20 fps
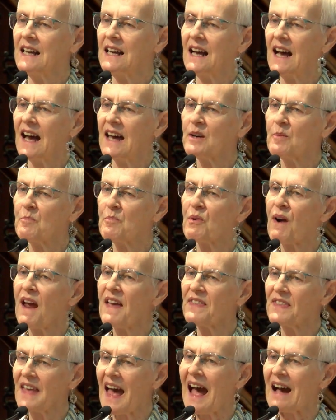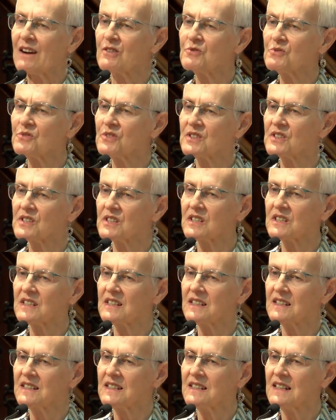and a breath out.
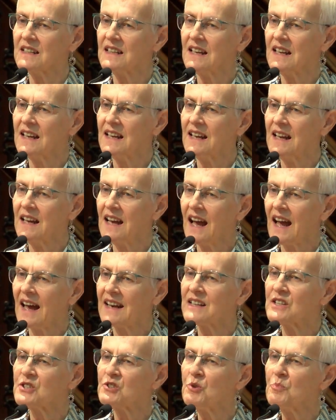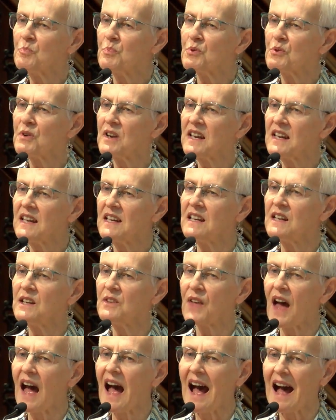And as you breathe
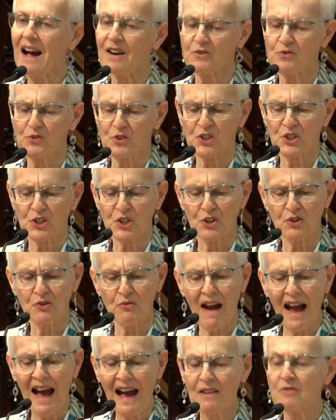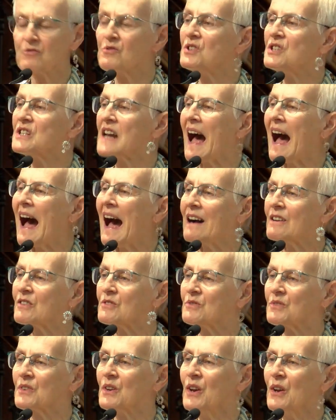out, to ground
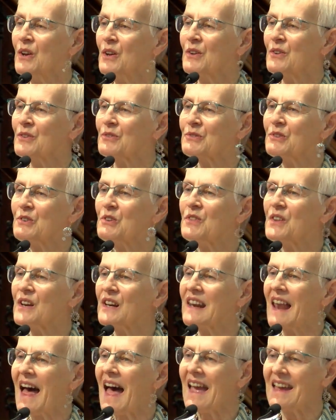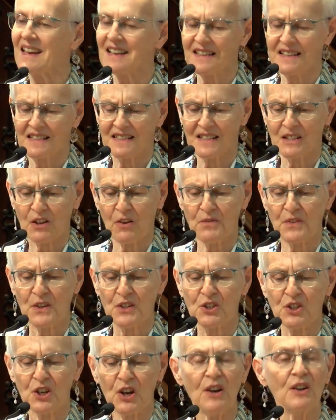down through the layers of the
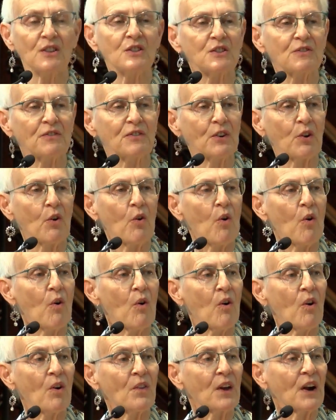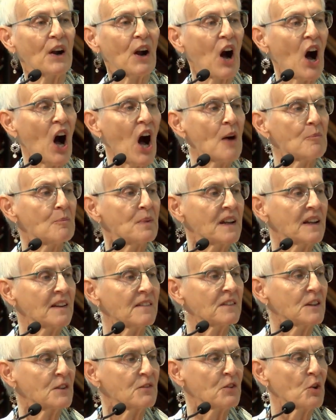church floor, the carpet,
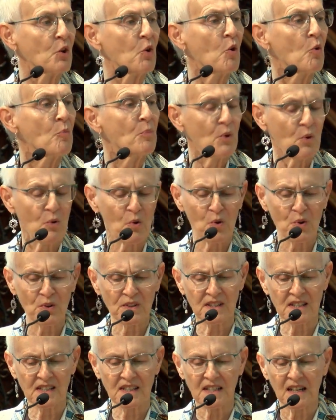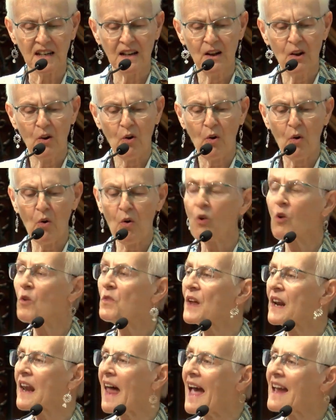the floorboards, all
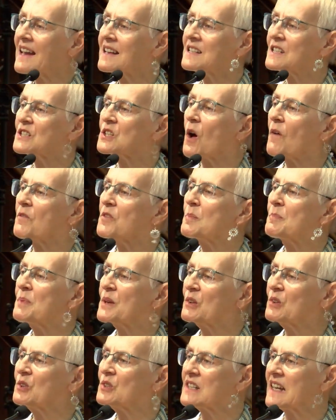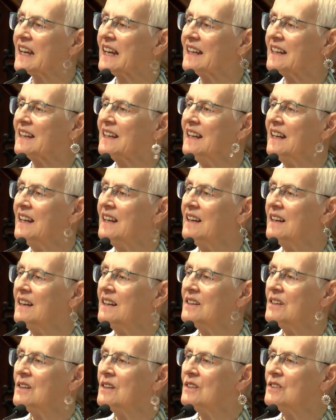the layers of the building,
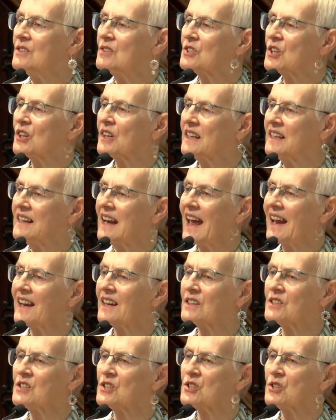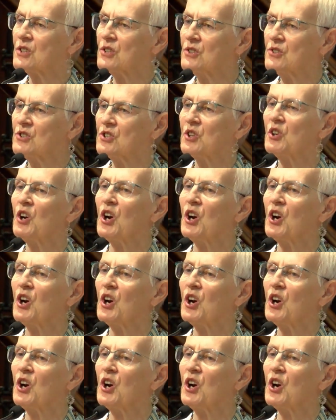to connect to